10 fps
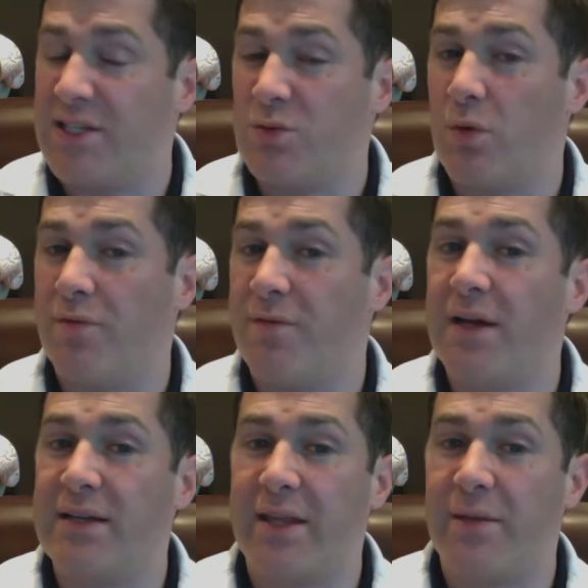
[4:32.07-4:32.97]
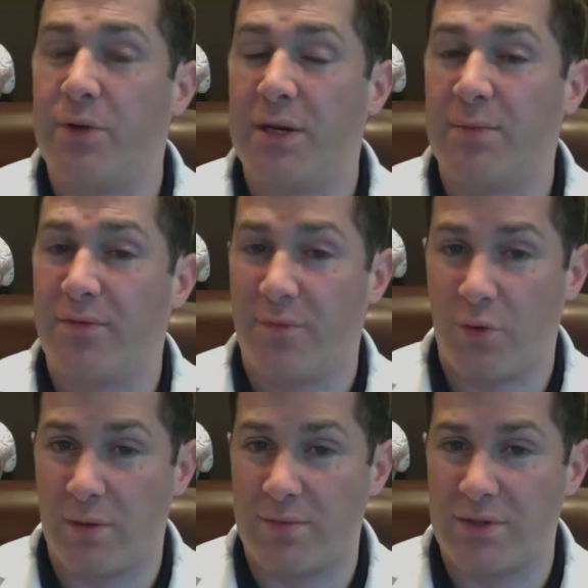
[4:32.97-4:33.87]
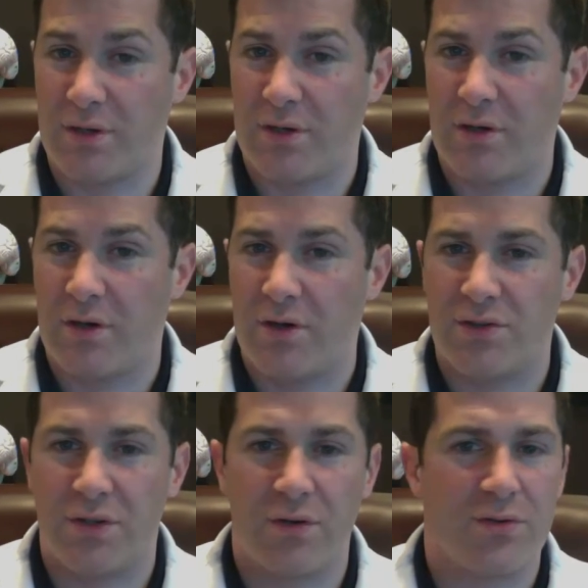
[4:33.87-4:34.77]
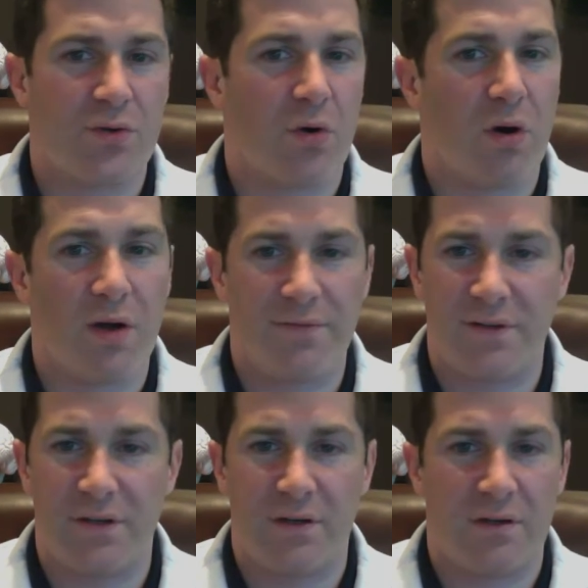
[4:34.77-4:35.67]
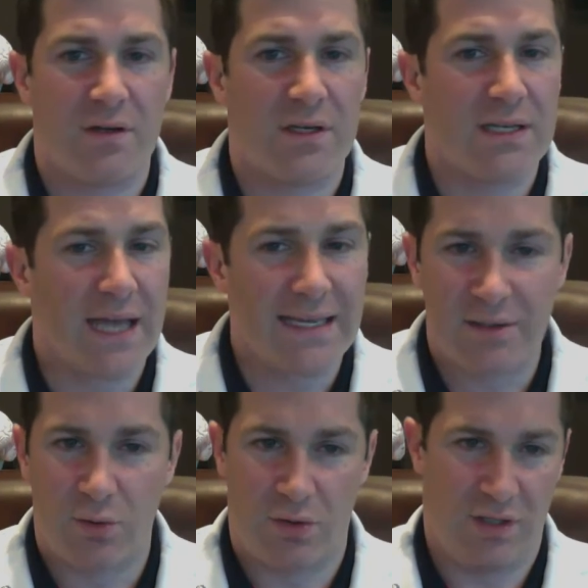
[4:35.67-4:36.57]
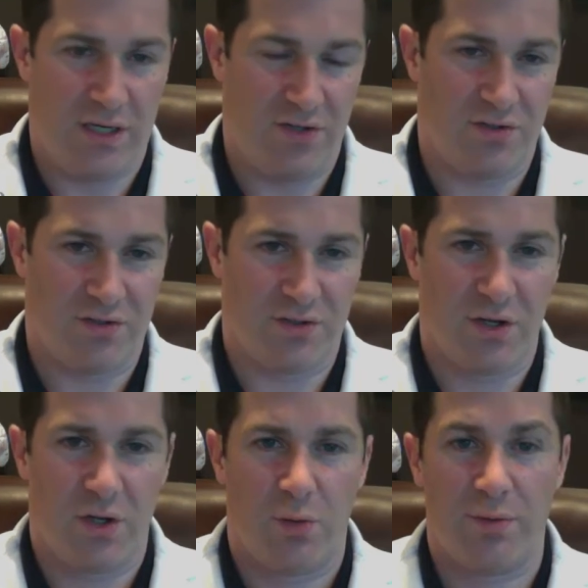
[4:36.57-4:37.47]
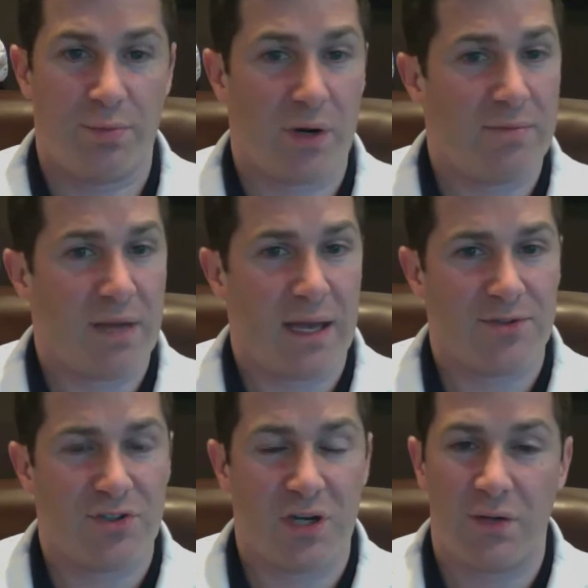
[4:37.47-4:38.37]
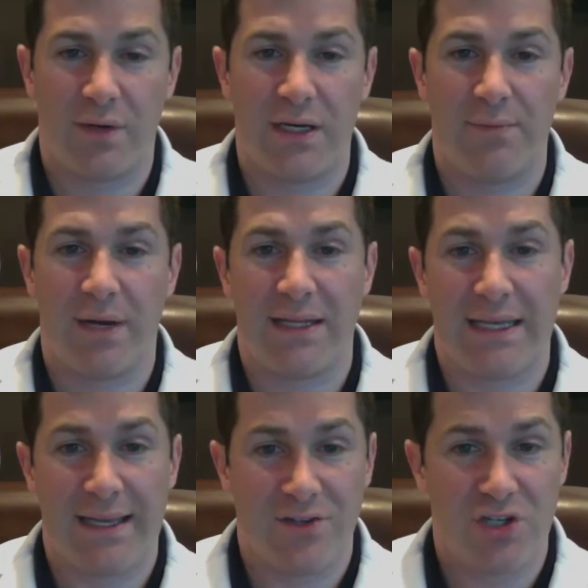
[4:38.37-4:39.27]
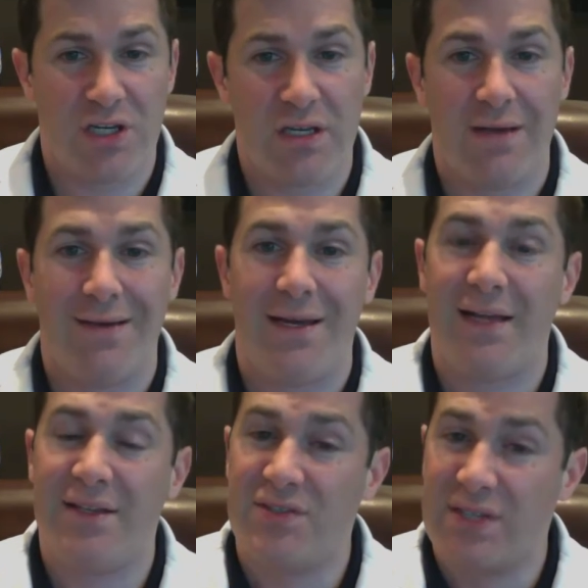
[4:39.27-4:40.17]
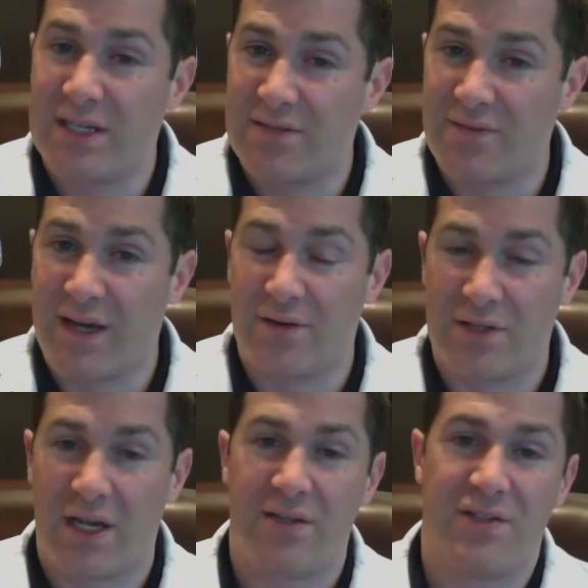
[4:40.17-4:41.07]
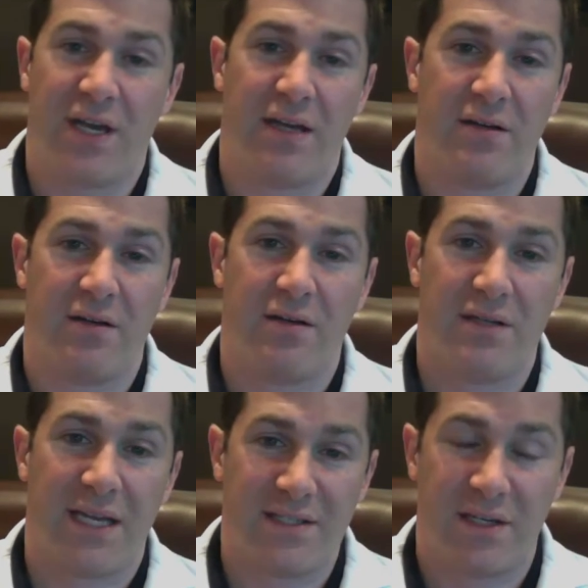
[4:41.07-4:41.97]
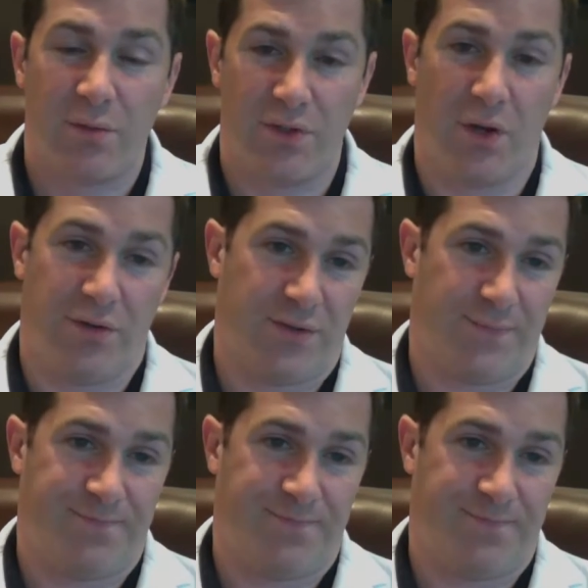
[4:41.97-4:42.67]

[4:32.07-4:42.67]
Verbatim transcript: this will affect how the brain performs. So there is often nice correlations with brain maps generated by the EEG and the CNS vital sign testing results.